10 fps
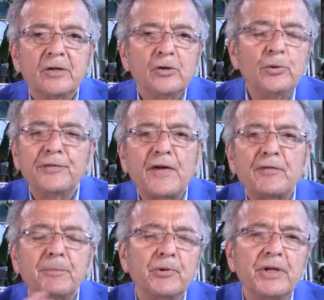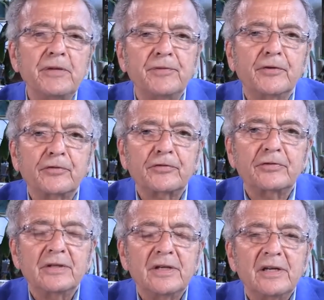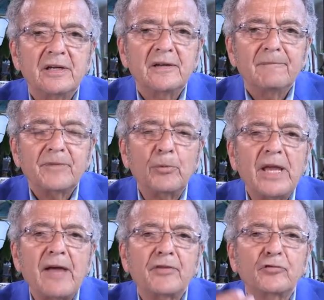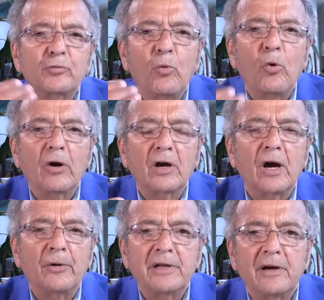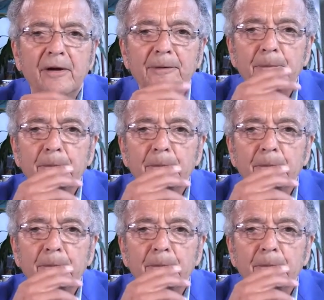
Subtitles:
Who would have ever believed this? That we have this war going on.